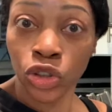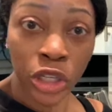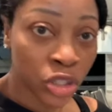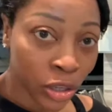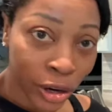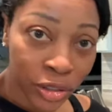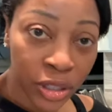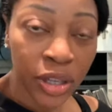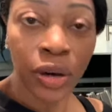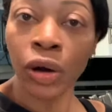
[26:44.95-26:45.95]
Just start
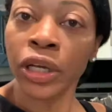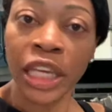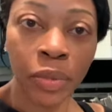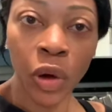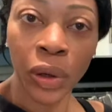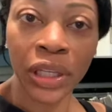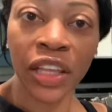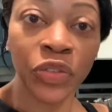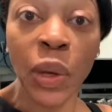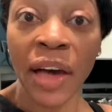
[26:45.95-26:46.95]
or keep going
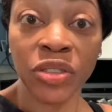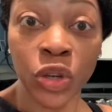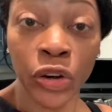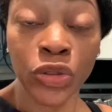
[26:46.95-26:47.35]
if you have started.